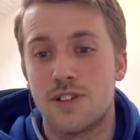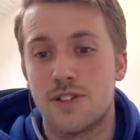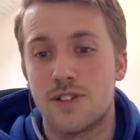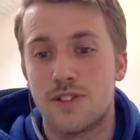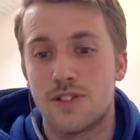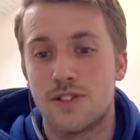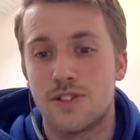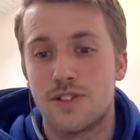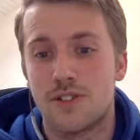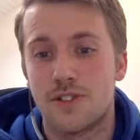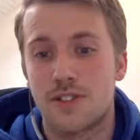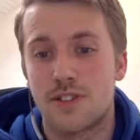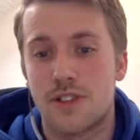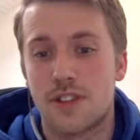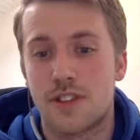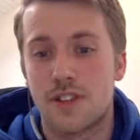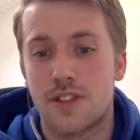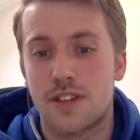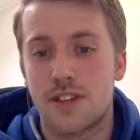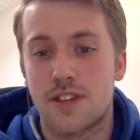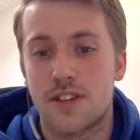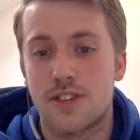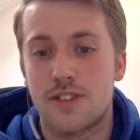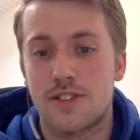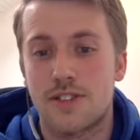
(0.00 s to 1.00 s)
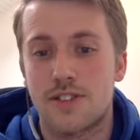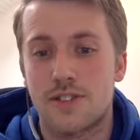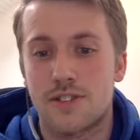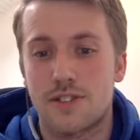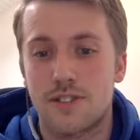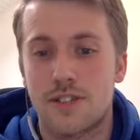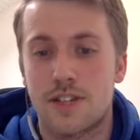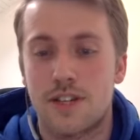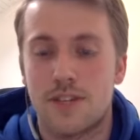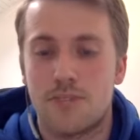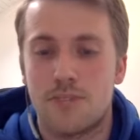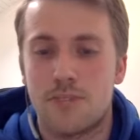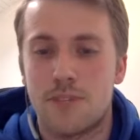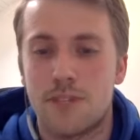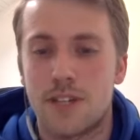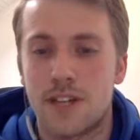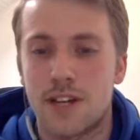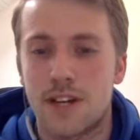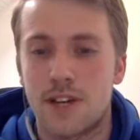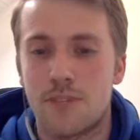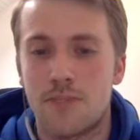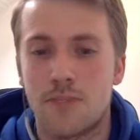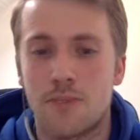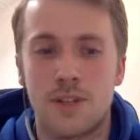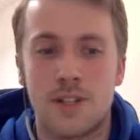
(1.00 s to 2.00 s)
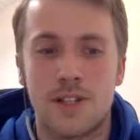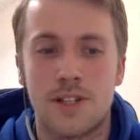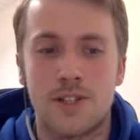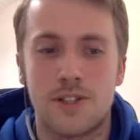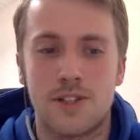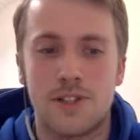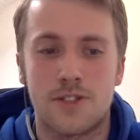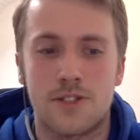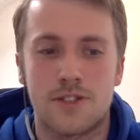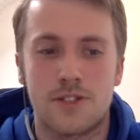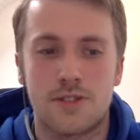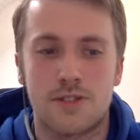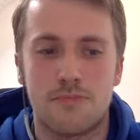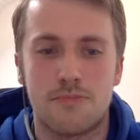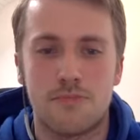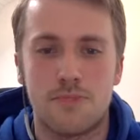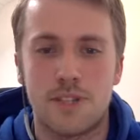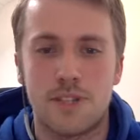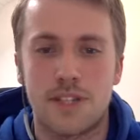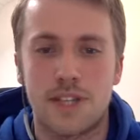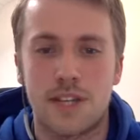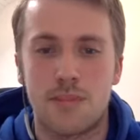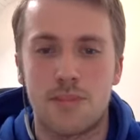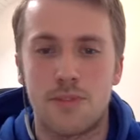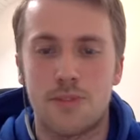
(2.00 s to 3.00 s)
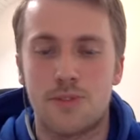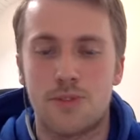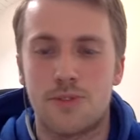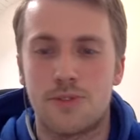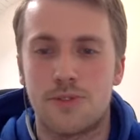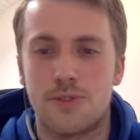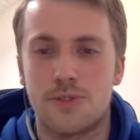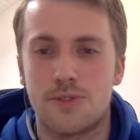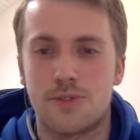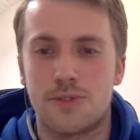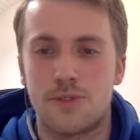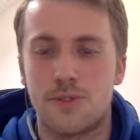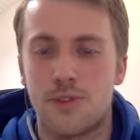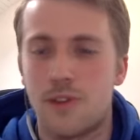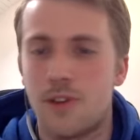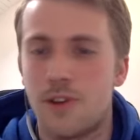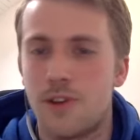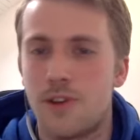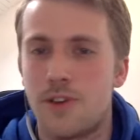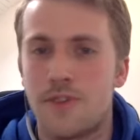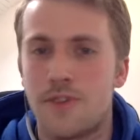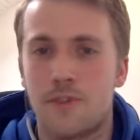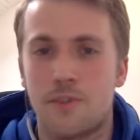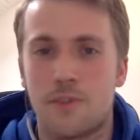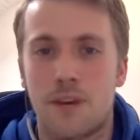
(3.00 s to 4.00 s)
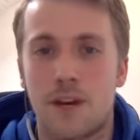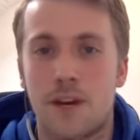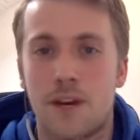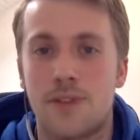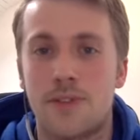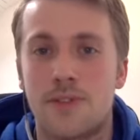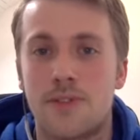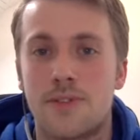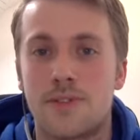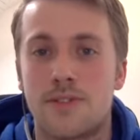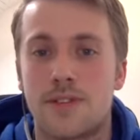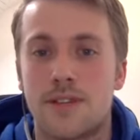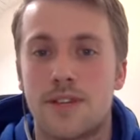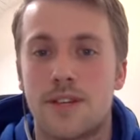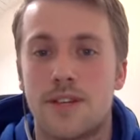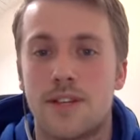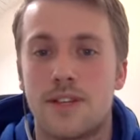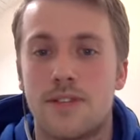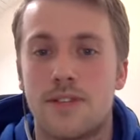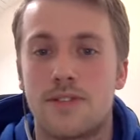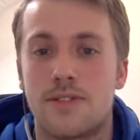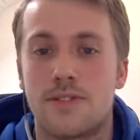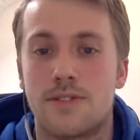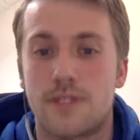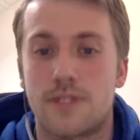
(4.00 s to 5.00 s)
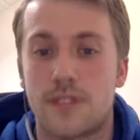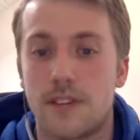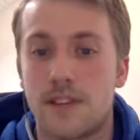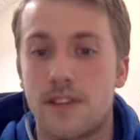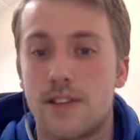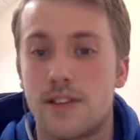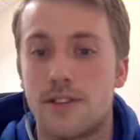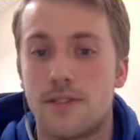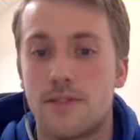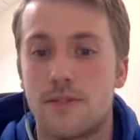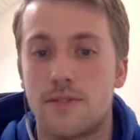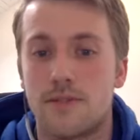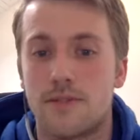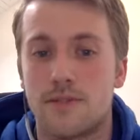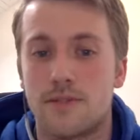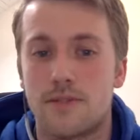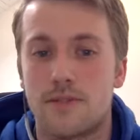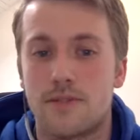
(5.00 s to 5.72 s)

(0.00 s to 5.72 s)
Yeah. So I think it's, yeah, being humble and just being able to learn from others and tell